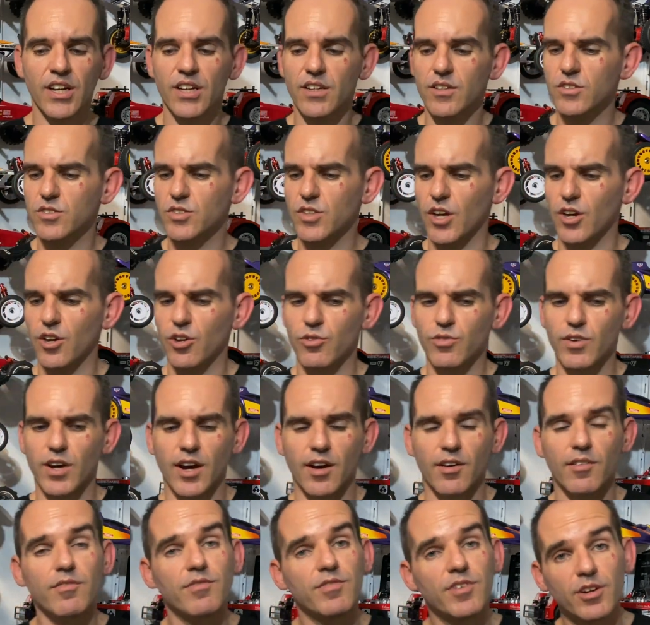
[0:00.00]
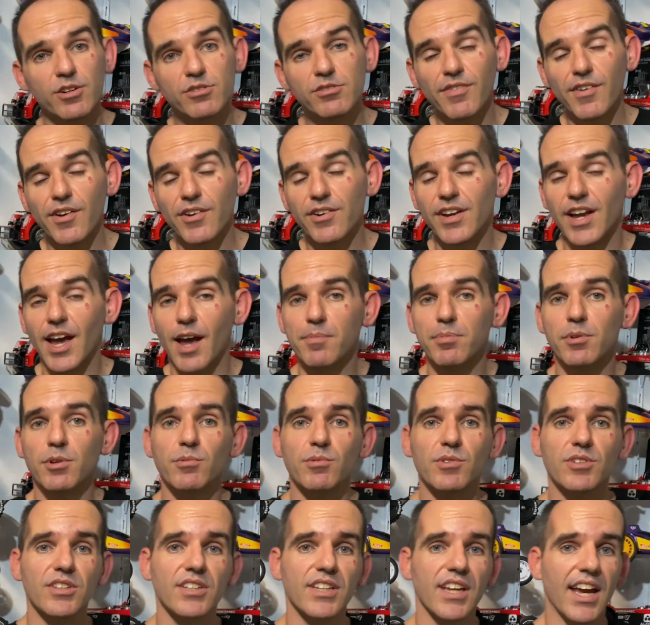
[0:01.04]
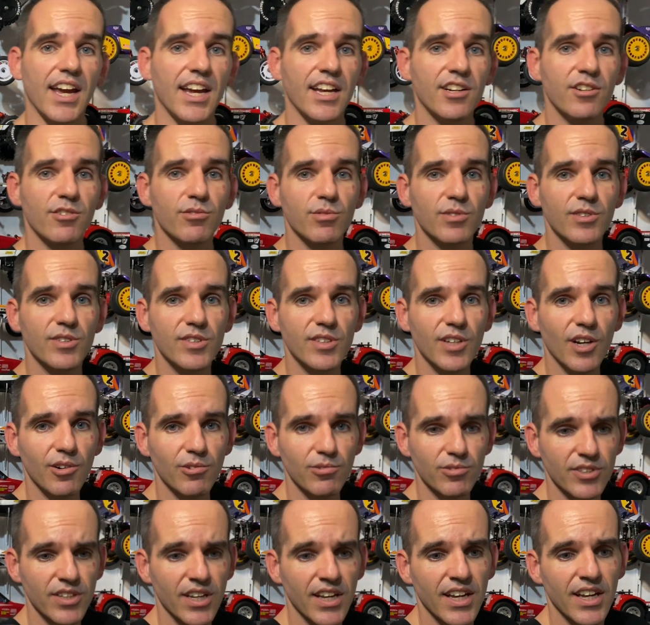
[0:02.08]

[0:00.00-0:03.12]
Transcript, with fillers: So, very, very happy with the end result.